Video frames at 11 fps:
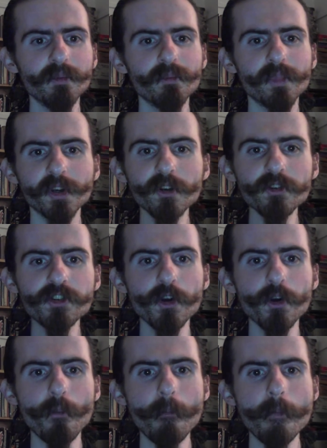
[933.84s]
But
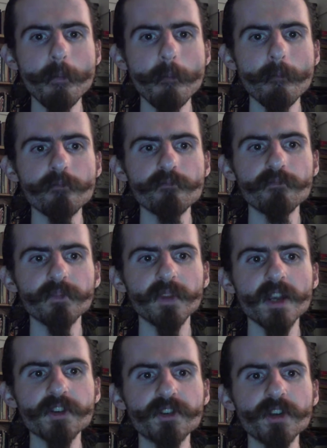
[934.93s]
also
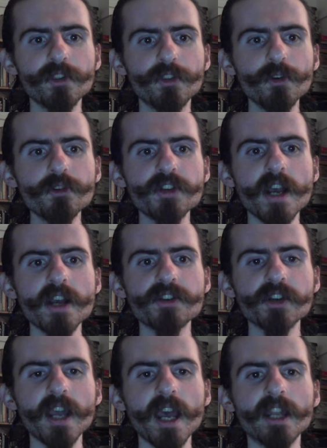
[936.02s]
as the
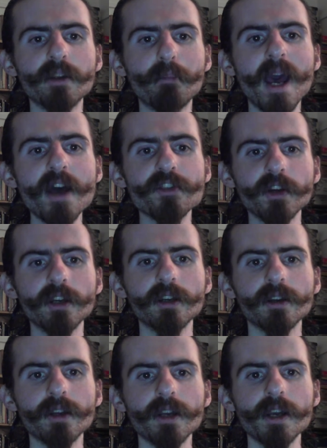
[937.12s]
enthusiastic and empathic,
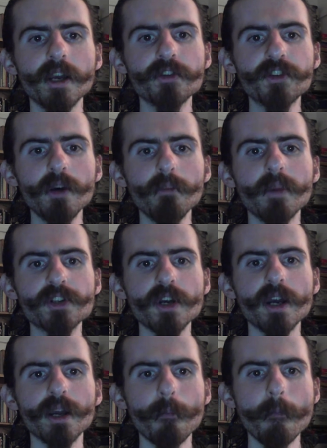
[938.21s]
in some
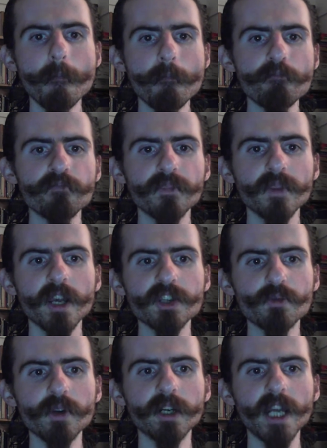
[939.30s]
measure
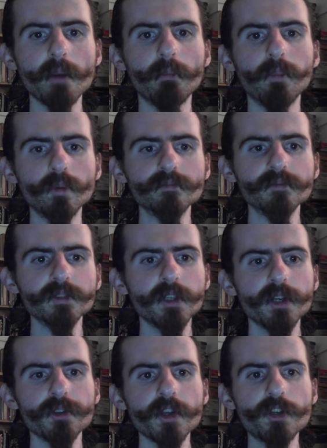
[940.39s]
as we are capable,
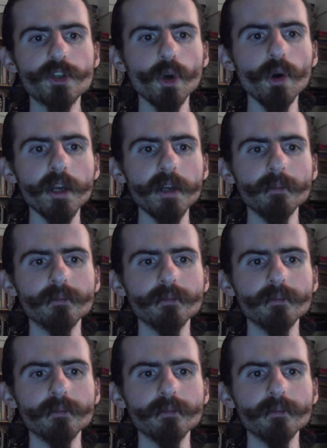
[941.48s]
the joy